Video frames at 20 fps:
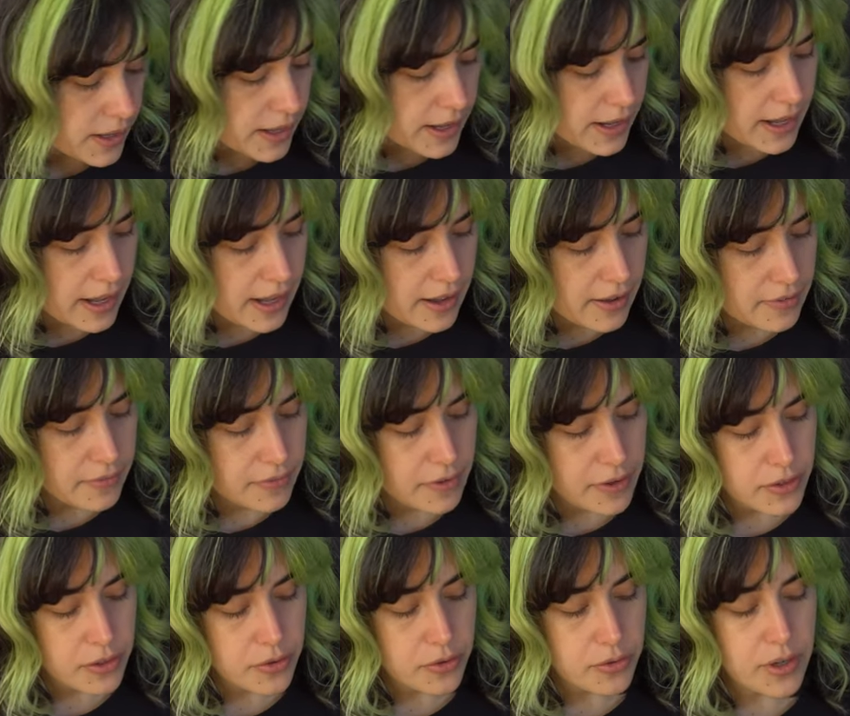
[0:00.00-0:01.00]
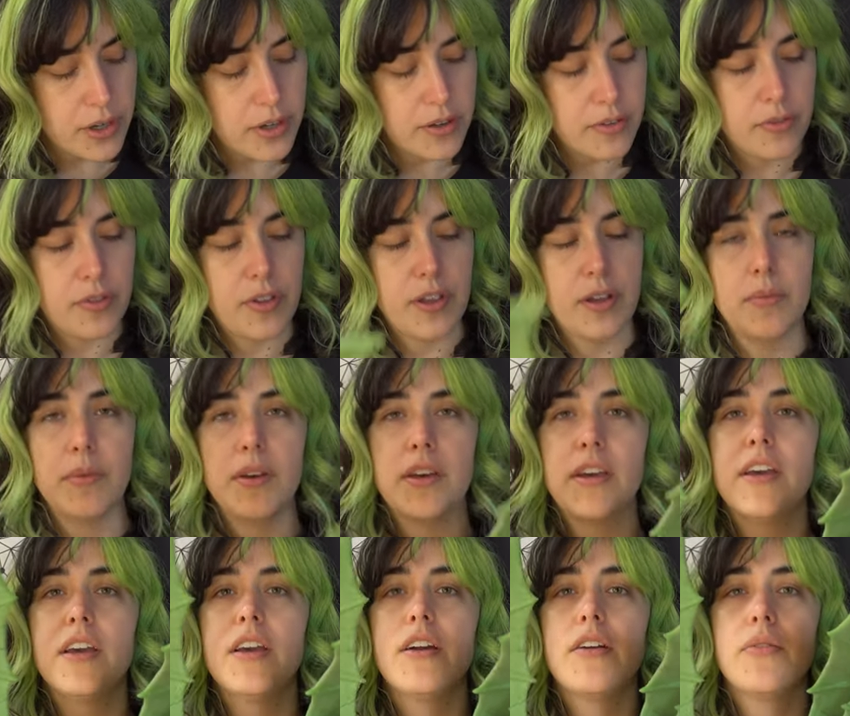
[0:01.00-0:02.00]
I have 3 of them
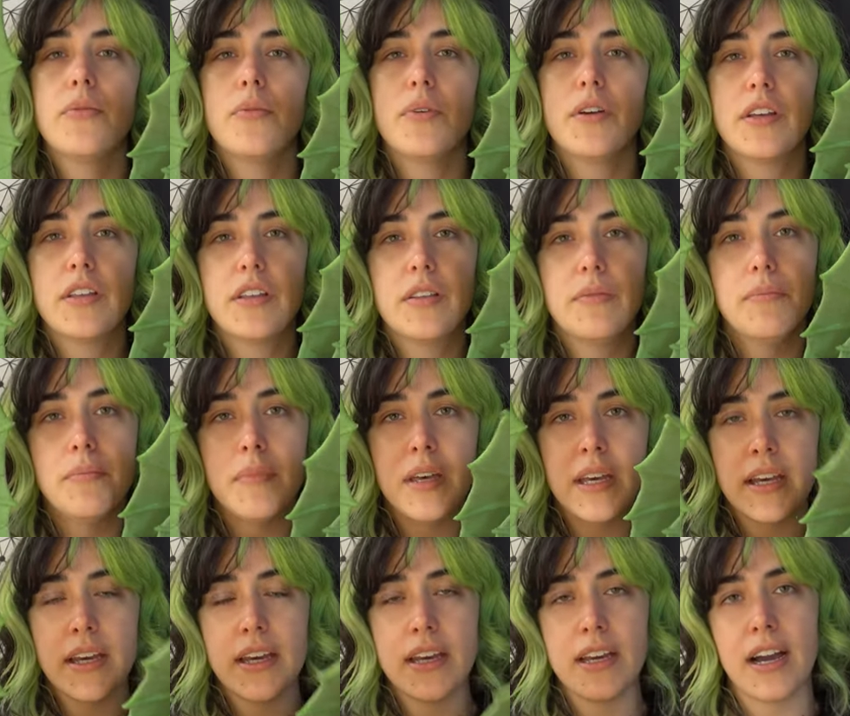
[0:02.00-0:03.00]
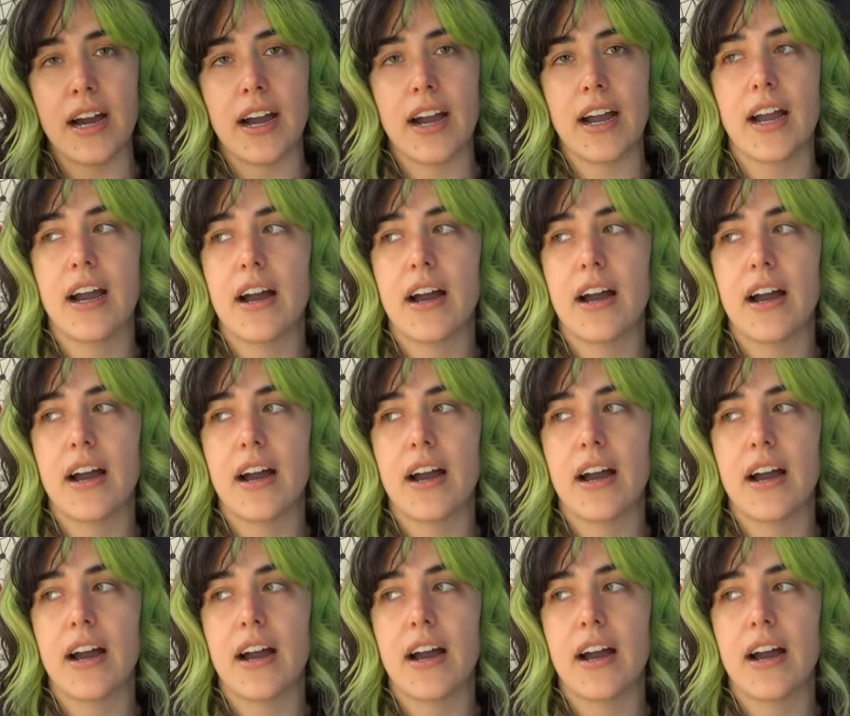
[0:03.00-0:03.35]
here with me. I